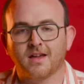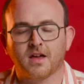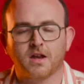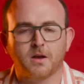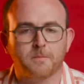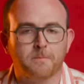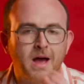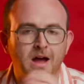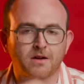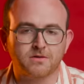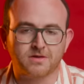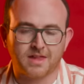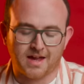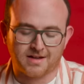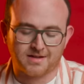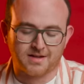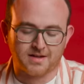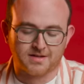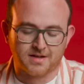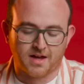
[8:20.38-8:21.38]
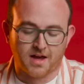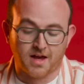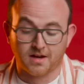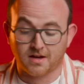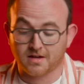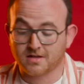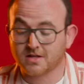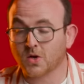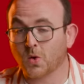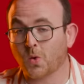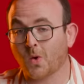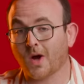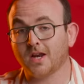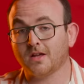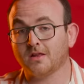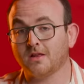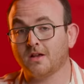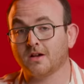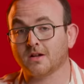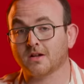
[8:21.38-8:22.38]
And about that design, it's quite
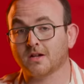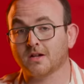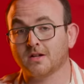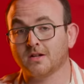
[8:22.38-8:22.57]
a look.